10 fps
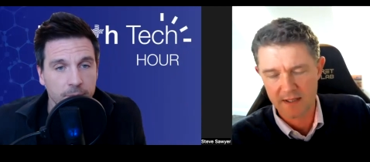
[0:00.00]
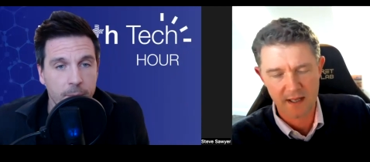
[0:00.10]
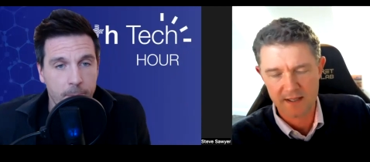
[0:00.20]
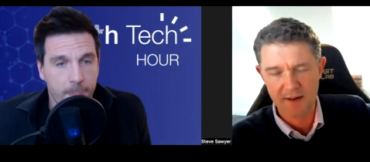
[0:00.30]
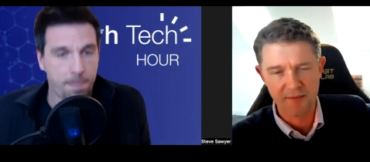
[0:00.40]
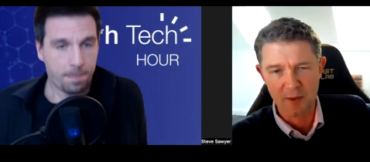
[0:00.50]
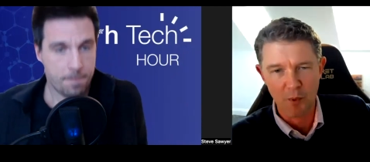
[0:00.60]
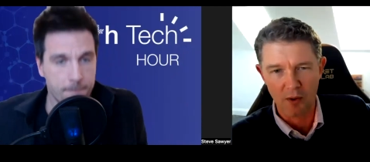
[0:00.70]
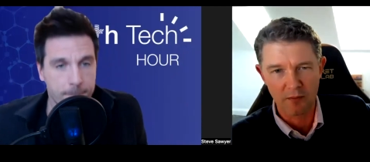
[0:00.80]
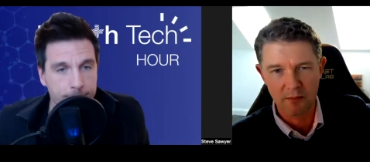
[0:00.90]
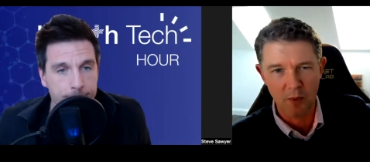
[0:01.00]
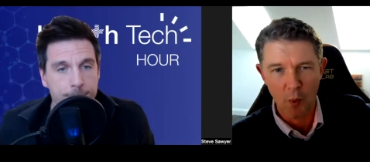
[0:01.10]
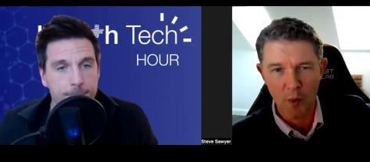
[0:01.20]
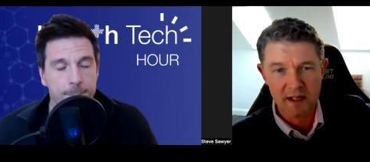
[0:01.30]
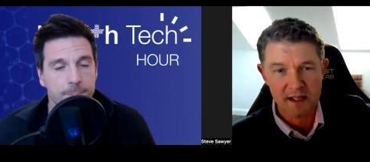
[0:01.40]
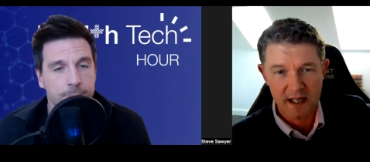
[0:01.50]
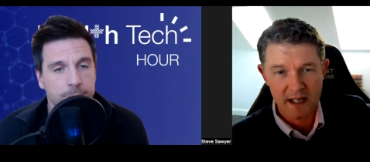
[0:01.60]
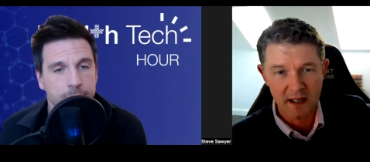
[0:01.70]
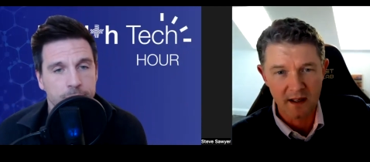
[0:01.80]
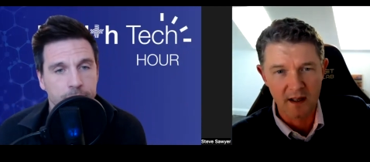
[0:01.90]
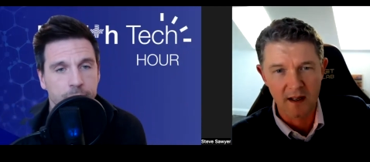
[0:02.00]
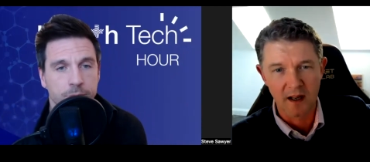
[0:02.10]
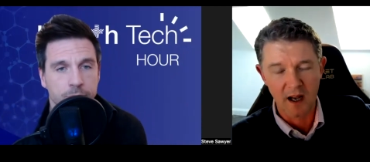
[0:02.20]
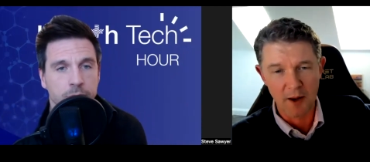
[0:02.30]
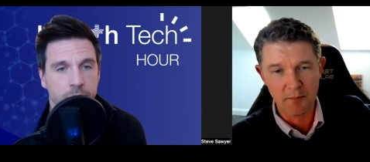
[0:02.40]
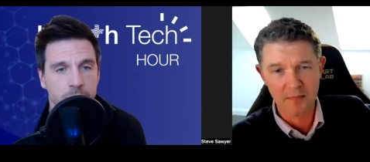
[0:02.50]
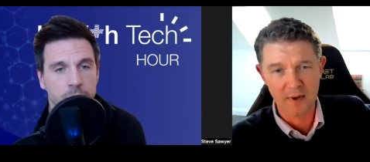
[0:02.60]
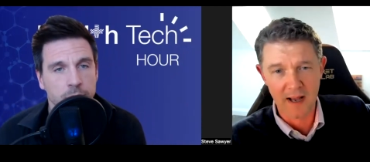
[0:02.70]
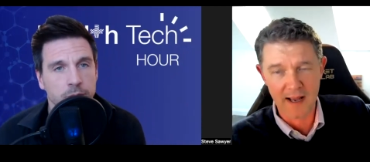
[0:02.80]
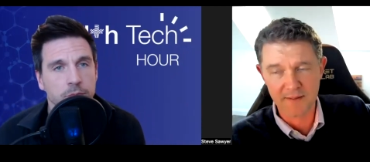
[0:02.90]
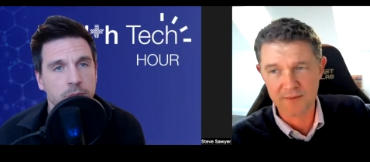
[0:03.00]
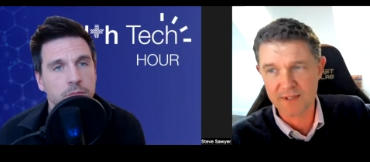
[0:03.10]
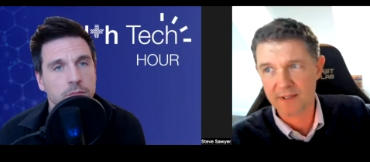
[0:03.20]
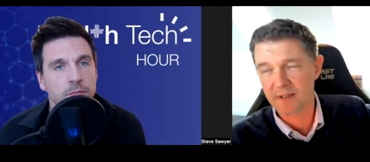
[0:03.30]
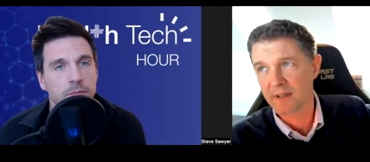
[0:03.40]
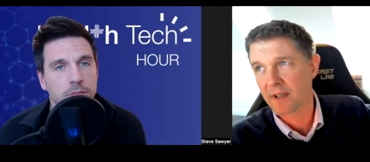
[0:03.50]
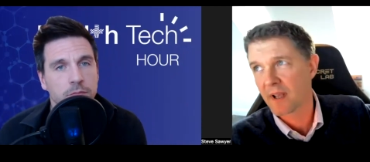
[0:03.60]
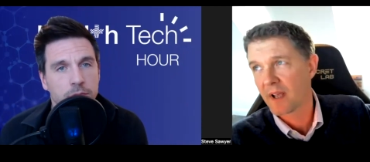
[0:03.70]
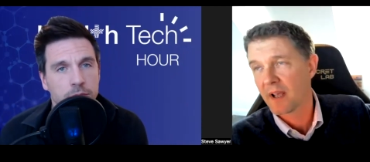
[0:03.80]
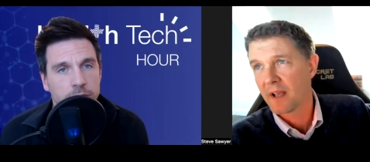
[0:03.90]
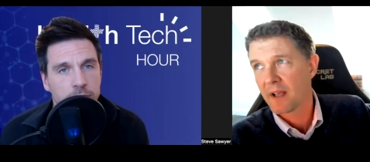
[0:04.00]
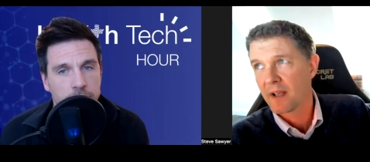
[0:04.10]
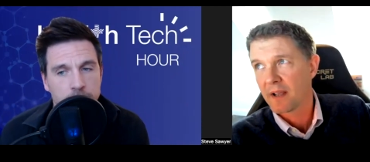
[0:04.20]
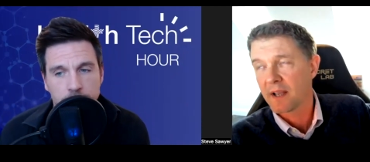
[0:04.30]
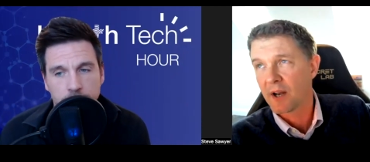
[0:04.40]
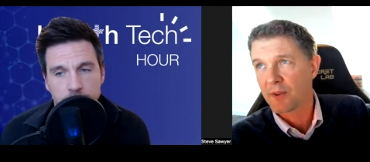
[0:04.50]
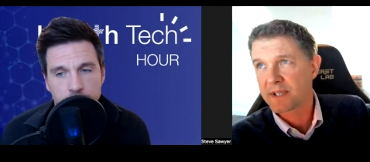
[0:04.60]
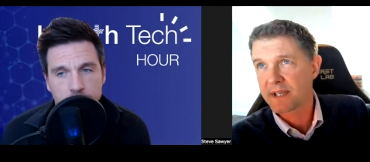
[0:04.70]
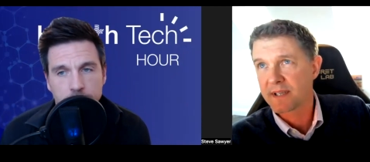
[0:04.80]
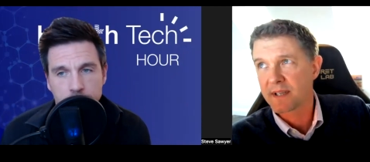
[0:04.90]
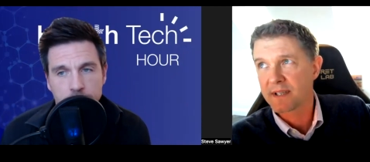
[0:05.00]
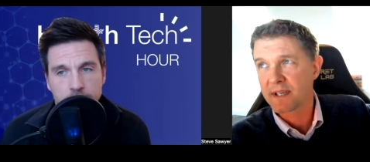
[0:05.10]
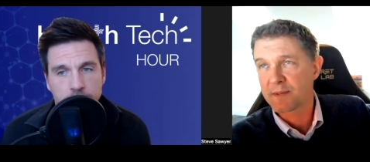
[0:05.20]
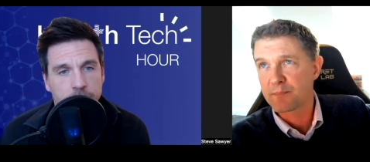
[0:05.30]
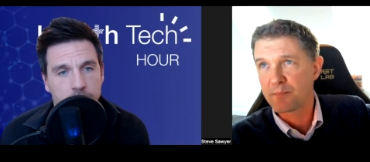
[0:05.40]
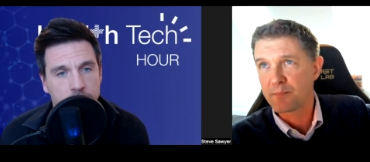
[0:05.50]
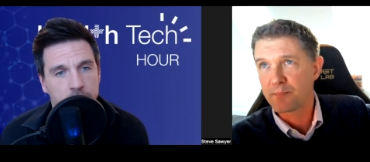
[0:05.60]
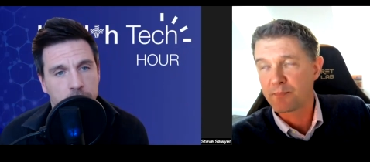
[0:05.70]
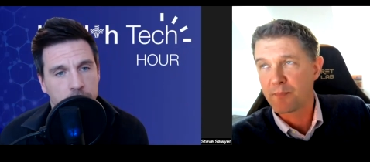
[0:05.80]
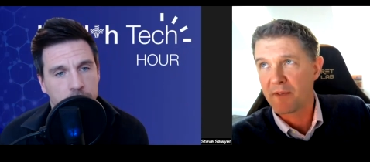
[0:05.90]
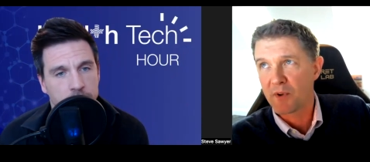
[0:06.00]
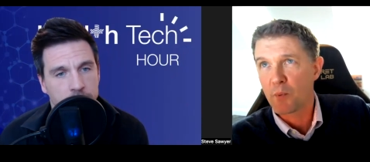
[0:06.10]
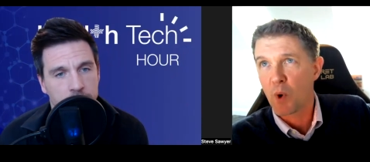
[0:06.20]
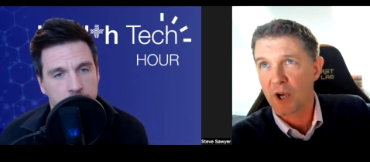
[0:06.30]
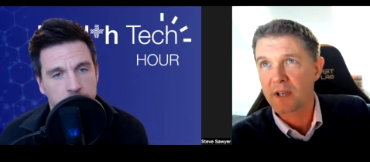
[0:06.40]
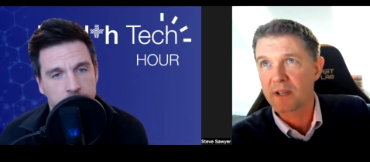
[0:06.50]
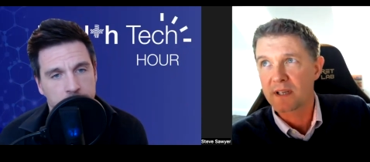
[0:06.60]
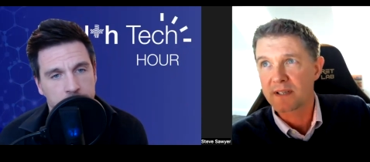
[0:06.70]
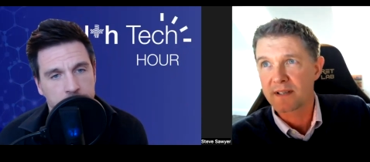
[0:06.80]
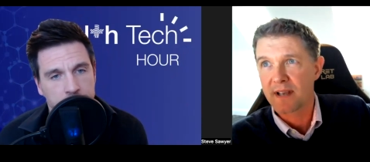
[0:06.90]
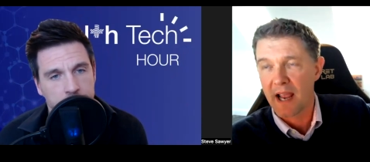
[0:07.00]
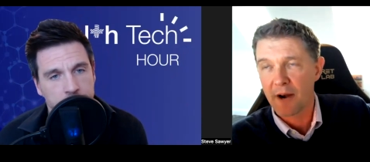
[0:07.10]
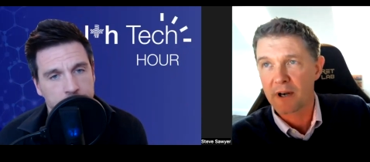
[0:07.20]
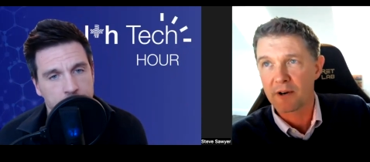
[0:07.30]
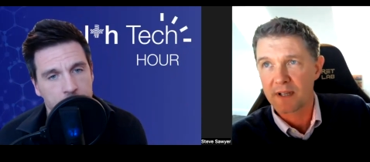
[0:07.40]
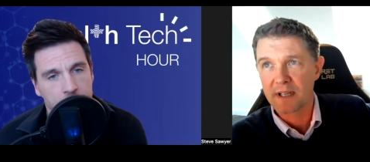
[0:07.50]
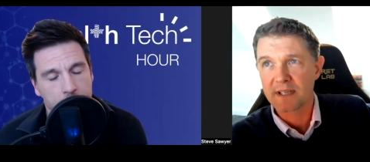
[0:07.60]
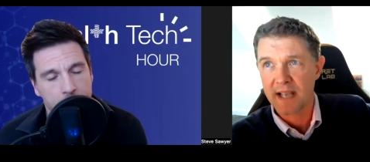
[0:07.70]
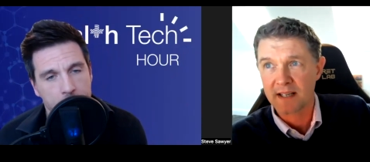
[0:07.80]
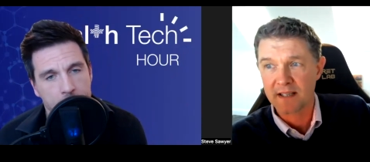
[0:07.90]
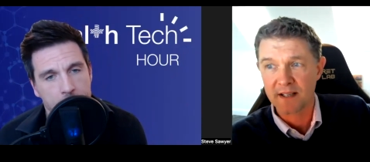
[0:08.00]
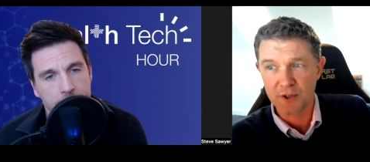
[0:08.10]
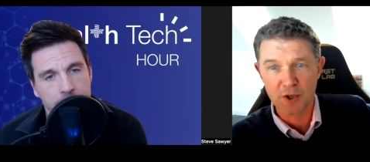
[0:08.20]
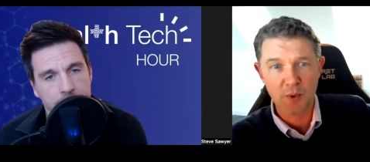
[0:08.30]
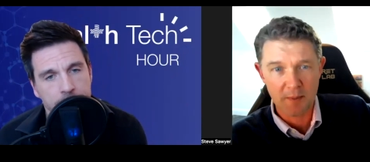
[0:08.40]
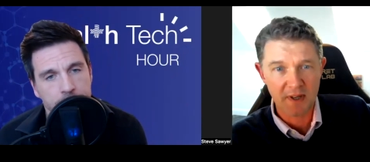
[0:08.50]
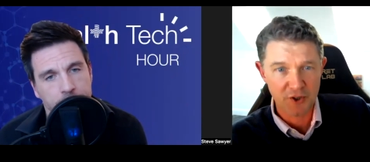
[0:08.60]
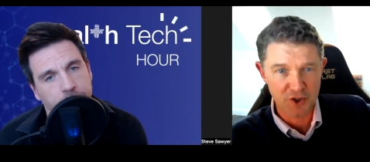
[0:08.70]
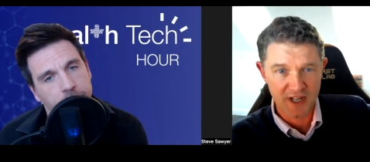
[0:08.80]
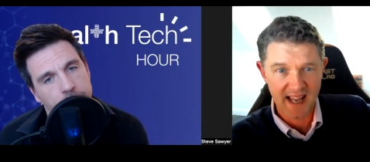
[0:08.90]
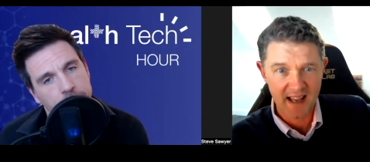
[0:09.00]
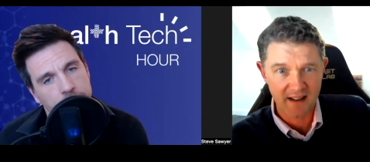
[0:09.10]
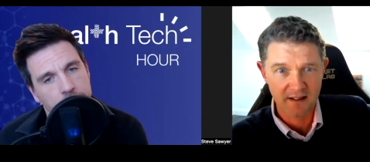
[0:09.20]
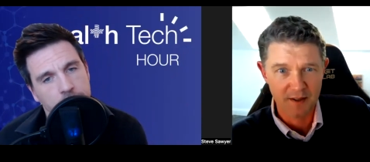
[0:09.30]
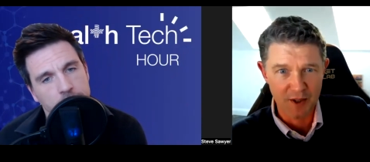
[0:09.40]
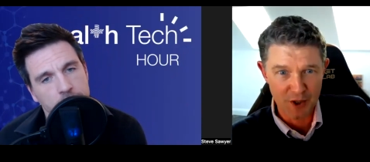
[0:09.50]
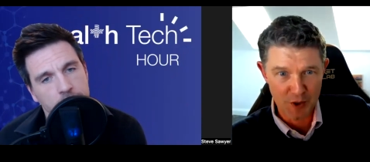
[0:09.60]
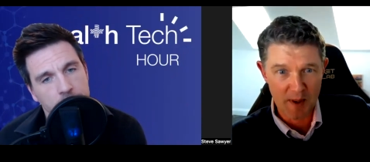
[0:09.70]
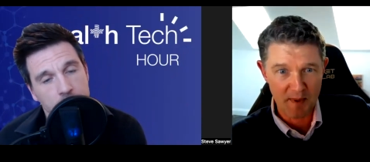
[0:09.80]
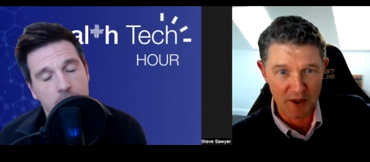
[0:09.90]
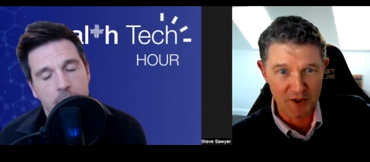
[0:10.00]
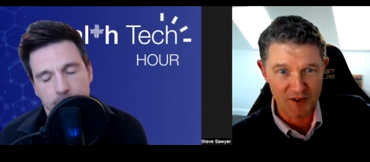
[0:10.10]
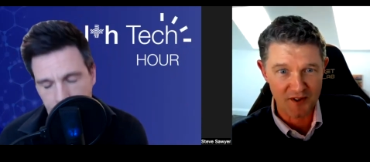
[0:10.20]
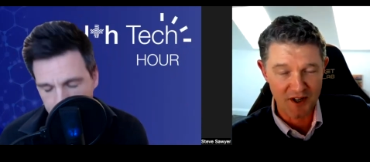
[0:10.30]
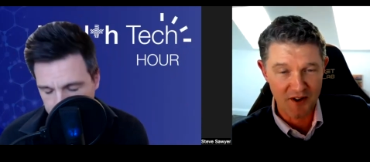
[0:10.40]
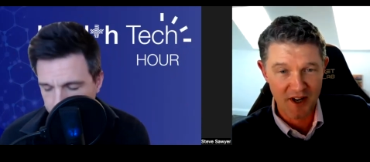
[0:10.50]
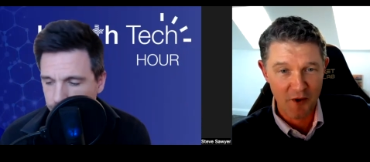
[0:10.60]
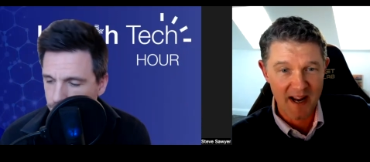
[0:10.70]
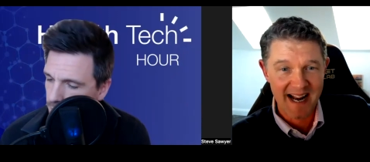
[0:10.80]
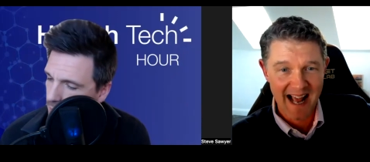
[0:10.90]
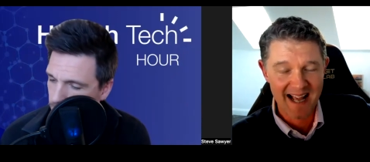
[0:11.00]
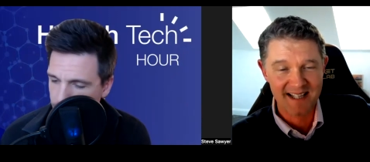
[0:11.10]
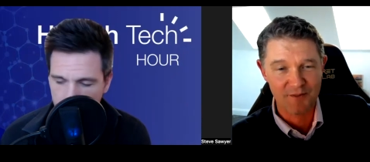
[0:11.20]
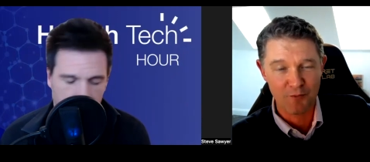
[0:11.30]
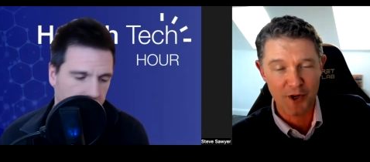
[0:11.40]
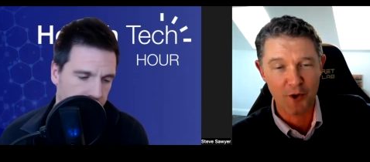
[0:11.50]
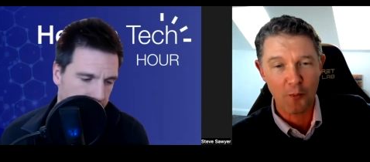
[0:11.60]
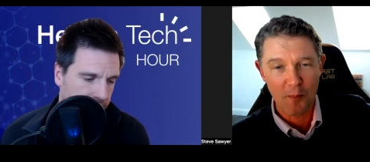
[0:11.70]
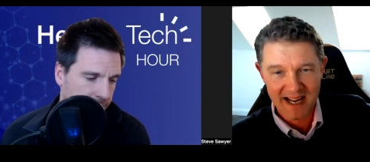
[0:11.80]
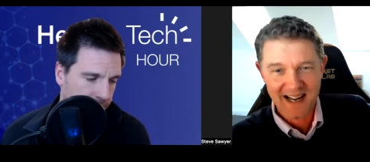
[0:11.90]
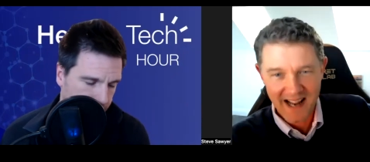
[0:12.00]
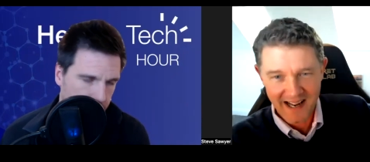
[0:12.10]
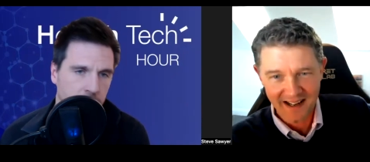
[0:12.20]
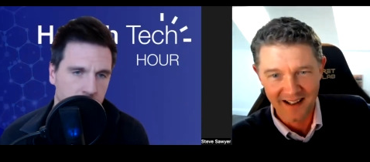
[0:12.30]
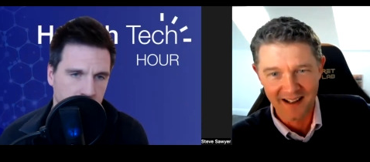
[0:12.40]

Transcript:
Speaker 1: that's definitely what what we see, um, and you know, this is this is if you work in this area in this sector you do it because you care you do it because yeah. you, you, know it has I real agree. meaning